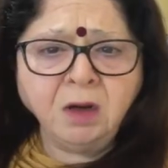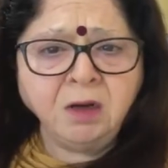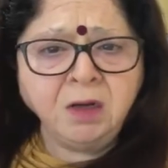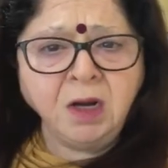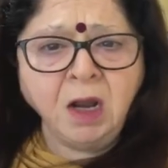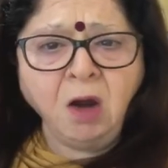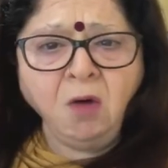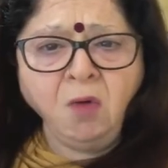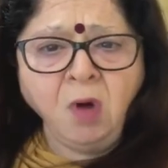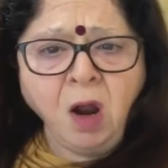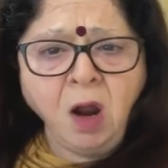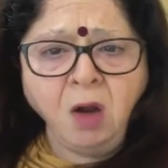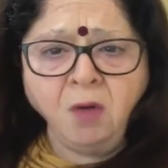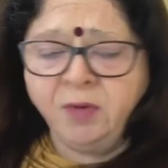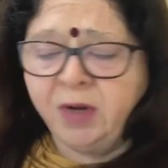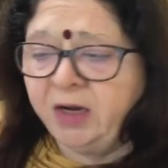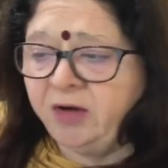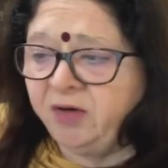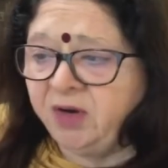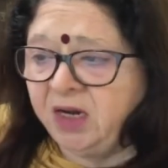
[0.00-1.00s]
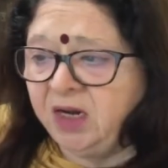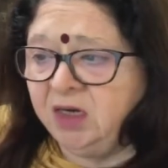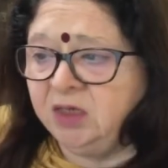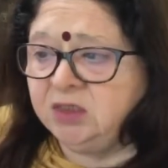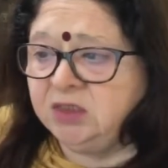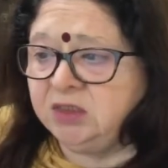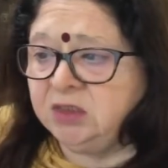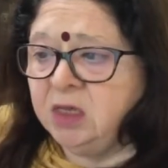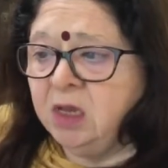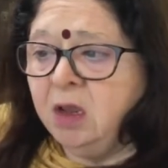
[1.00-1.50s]
Now how it
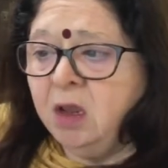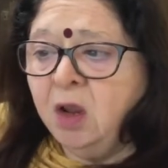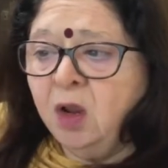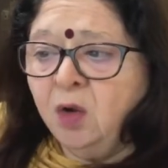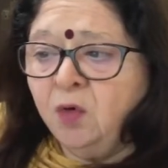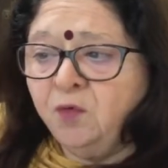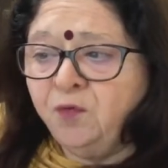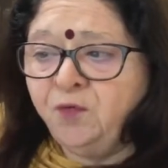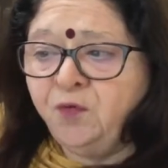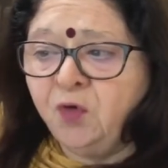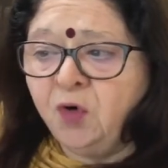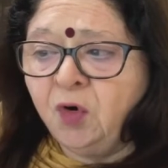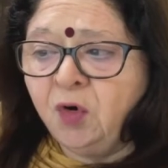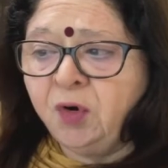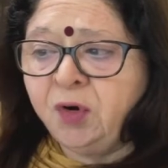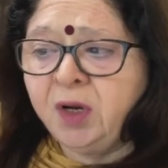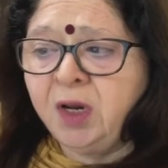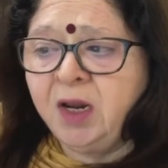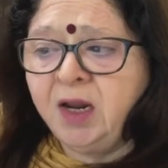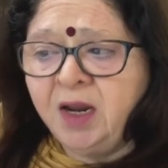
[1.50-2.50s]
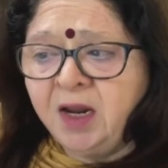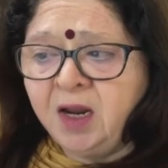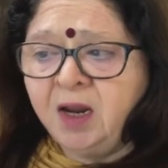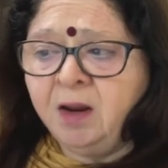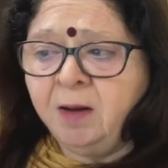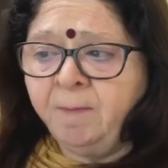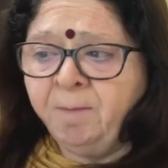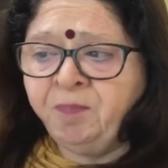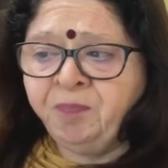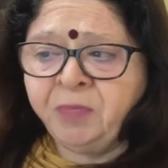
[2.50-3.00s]
reads?
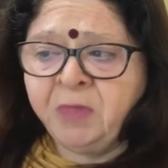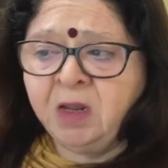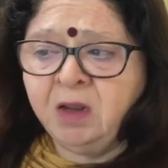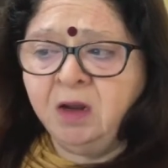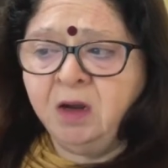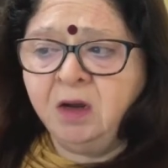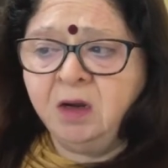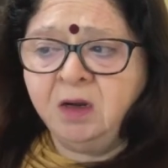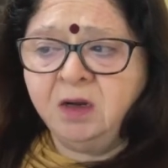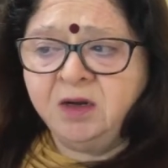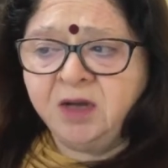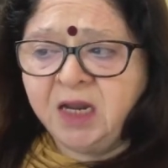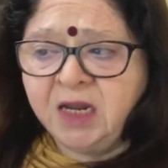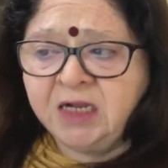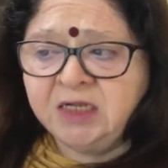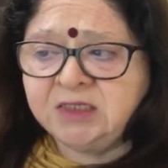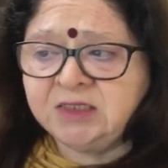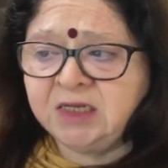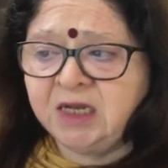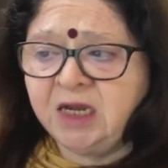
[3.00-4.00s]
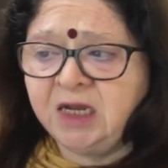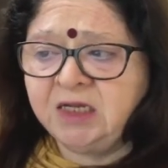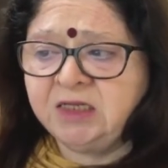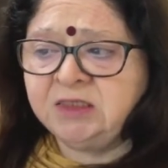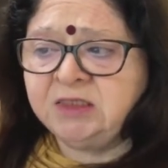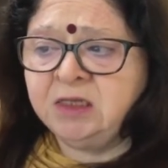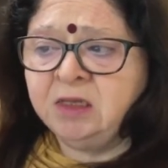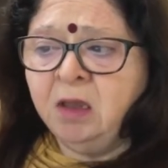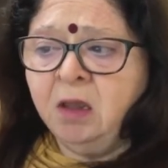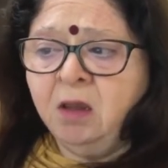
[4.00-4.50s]
4A reads
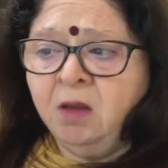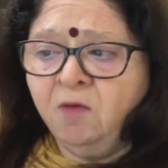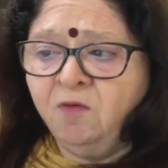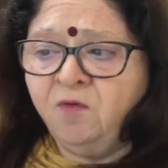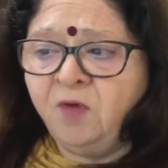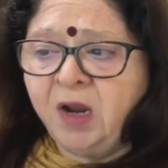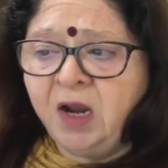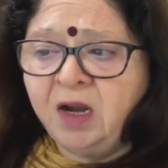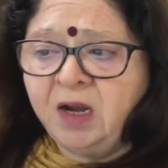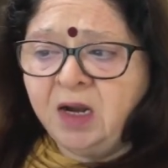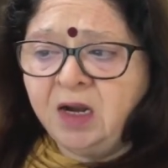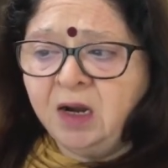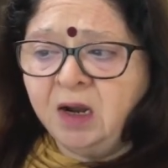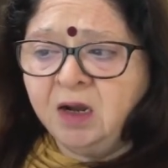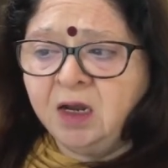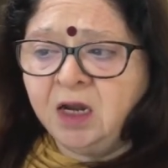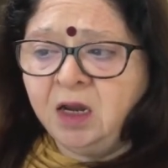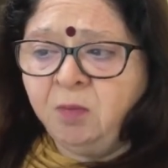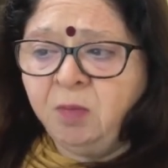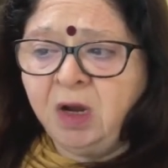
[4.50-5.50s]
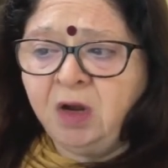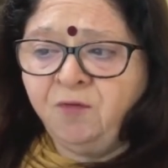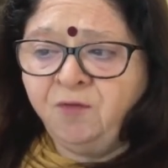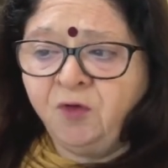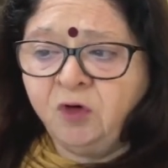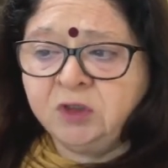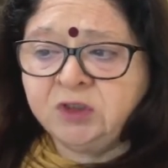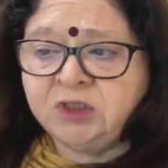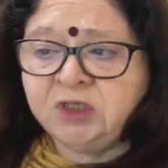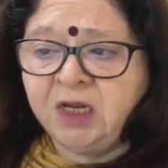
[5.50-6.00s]
as, where an agreement
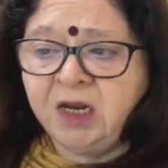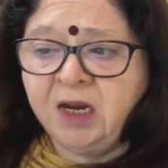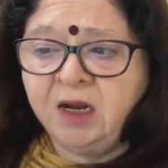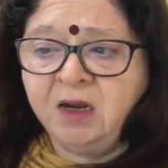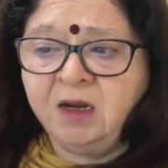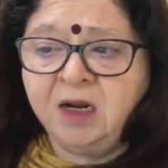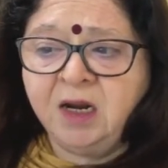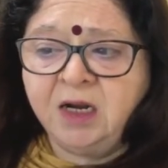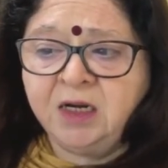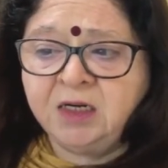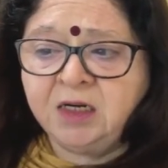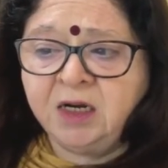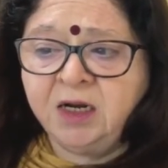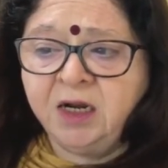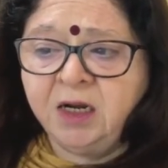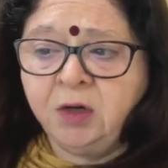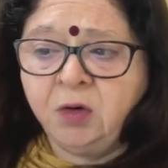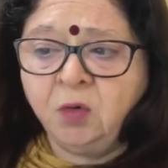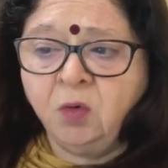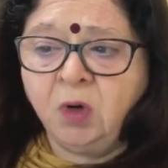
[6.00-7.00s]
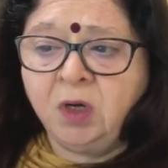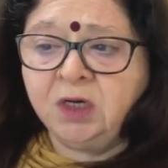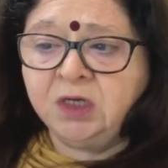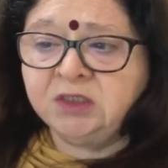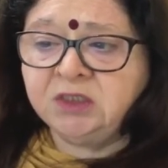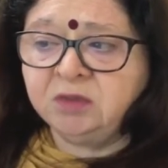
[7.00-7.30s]
for sale entered into under